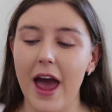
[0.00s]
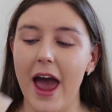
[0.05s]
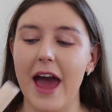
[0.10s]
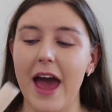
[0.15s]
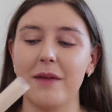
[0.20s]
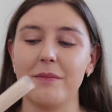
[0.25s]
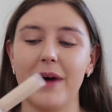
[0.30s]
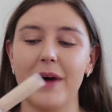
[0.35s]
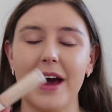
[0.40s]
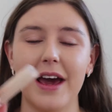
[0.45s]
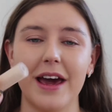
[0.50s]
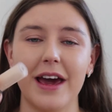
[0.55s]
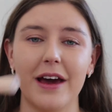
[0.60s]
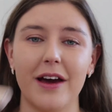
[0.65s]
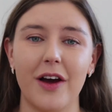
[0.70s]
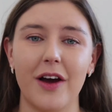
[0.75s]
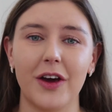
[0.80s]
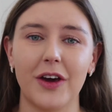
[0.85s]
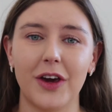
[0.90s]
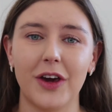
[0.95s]
and my
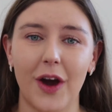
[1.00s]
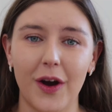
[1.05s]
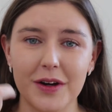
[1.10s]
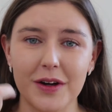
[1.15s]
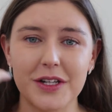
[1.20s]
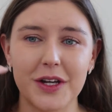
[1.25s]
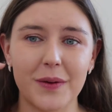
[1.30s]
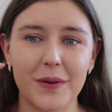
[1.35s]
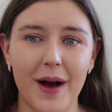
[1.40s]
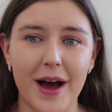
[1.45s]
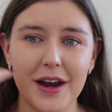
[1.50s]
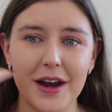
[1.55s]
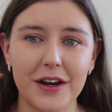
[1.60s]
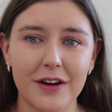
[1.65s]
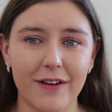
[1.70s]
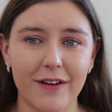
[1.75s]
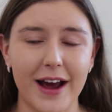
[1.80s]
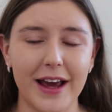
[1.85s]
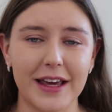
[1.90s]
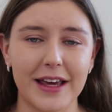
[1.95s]
go-to
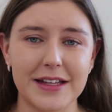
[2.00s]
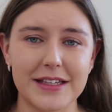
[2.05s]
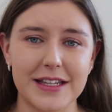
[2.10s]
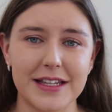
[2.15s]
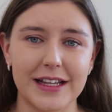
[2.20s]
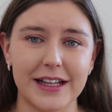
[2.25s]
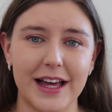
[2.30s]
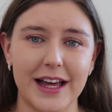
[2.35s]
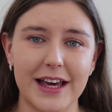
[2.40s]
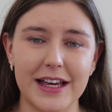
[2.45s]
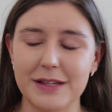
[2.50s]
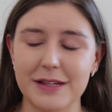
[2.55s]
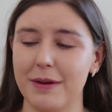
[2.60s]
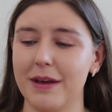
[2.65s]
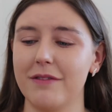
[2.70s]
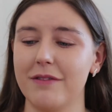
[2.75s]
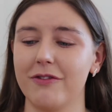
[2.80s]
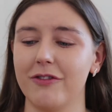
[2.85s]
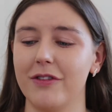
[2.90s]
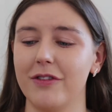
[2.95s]
under eye concealer is
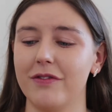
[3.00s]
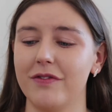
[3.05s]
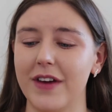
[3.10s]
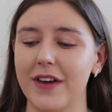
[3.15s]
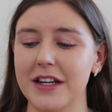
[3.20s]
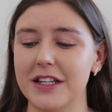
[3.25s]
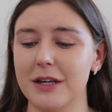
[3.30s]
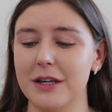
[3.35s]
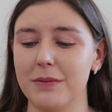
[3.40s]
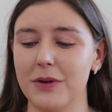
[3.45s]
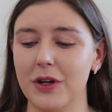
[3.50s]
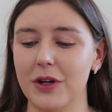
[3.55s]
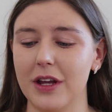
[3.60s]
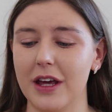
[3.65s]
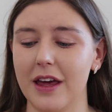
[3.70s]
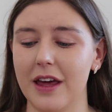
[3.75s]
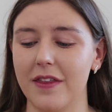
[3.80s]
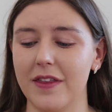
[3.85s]
being from Fenty Beauty.